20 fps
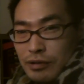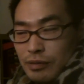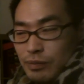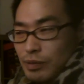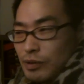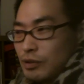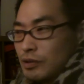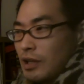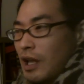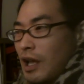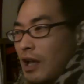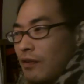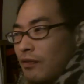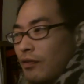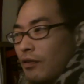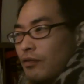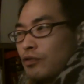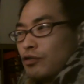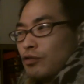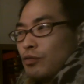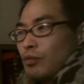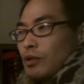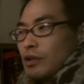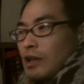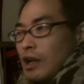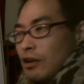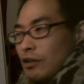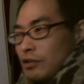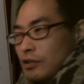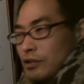Because half of
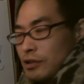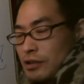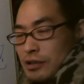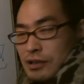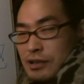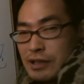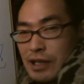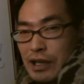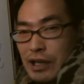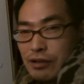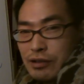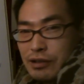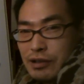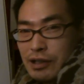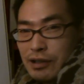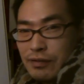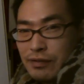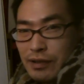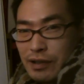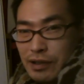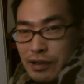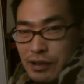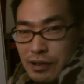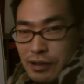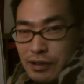humanology is scientific.